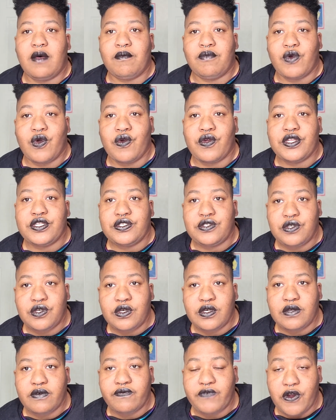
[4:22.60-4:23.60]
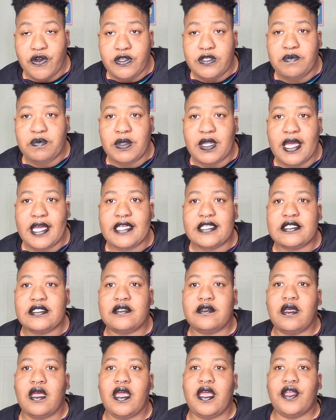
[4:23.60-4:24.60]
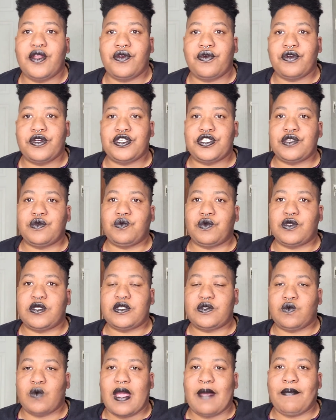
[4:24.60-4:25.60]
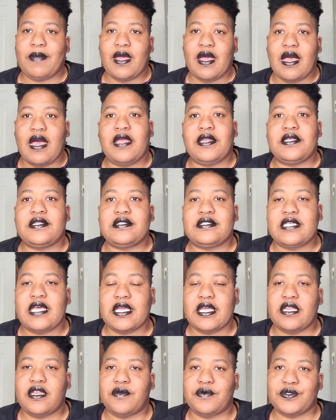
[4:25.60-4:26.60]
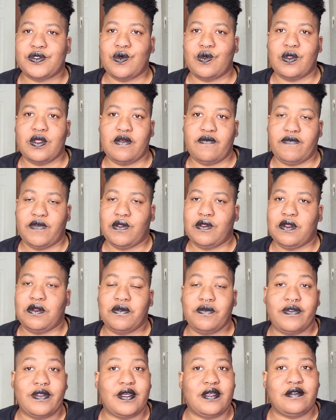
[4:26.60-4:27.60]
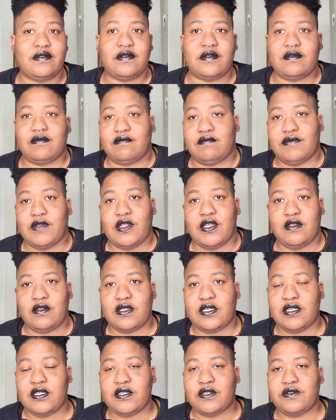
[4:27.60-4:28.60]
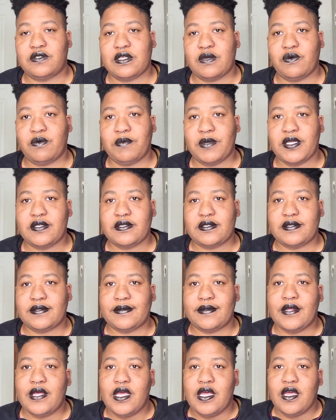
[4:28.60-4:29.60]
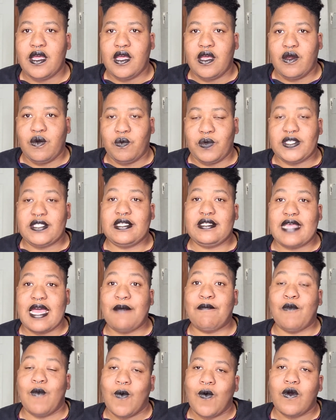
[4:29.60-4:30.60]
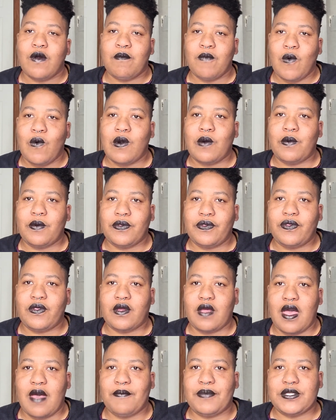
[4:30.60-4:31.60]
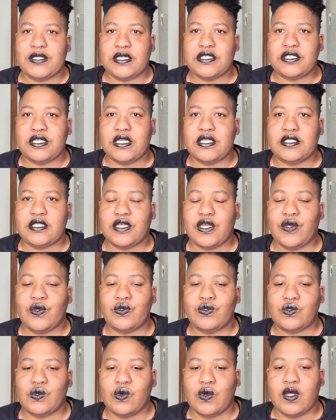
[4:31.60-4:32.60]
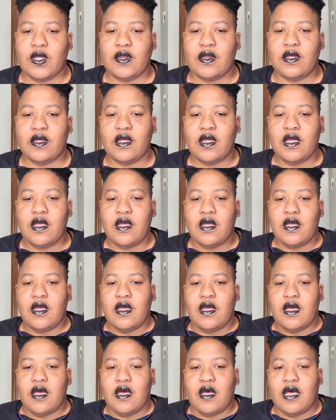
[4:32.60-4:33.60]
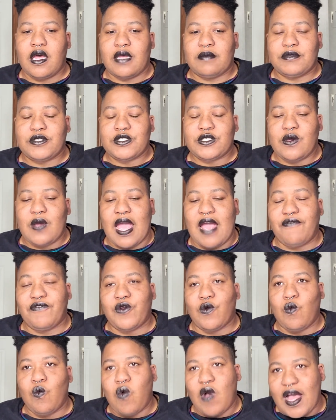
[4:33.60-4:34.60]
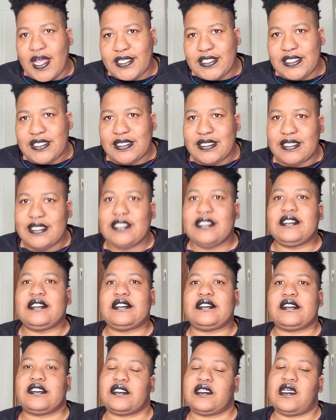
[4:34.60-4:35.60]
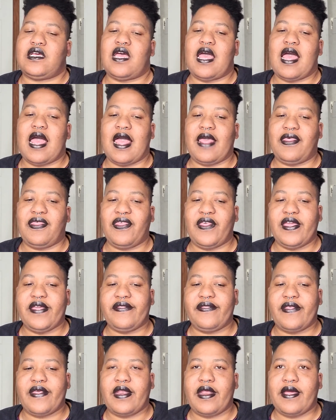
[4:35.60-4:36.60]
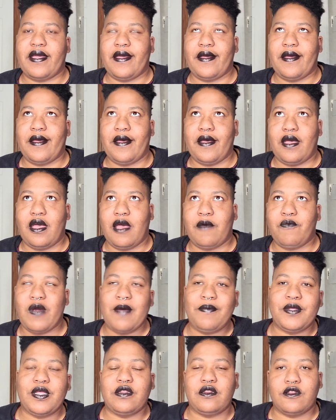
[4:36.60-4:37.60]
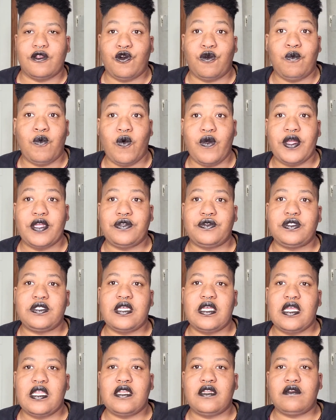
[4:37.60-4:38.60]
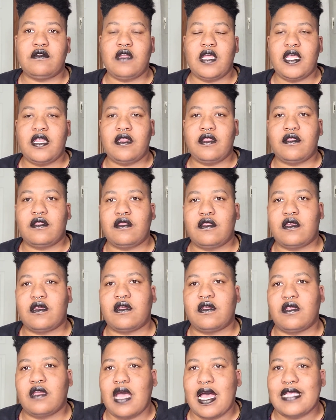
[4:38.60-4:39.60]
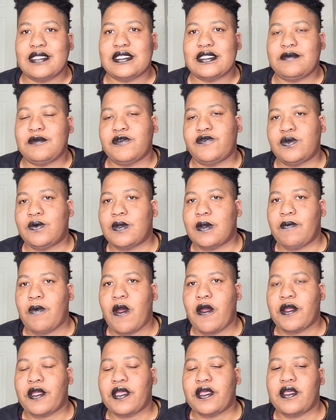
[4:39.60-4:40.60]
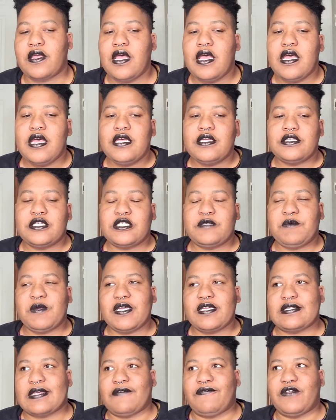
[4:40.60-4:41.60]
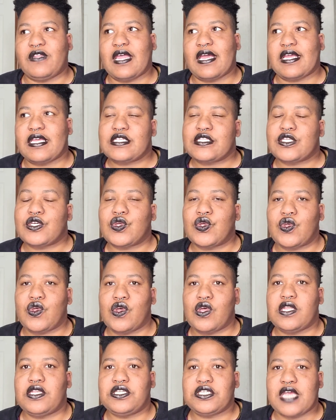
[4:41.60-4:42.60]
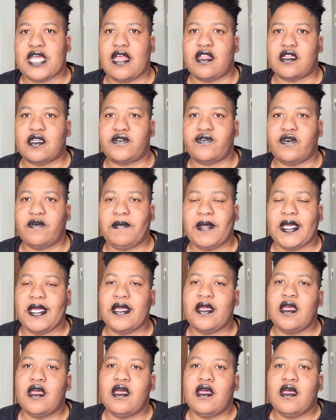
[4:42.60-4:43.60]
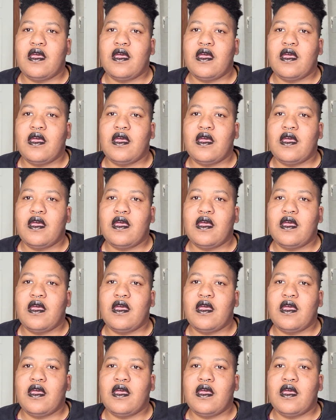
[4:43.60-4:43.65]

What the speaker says: Brogan took 1st place, and Christian was right behind in 2nd. There was only a few little things, details that were missed, and we see that more and more with the competition as it goes on. So after watching this, I think that I'm probably a little more interested in the concept of doing a parka, just because I feel like it's a good challenge for me.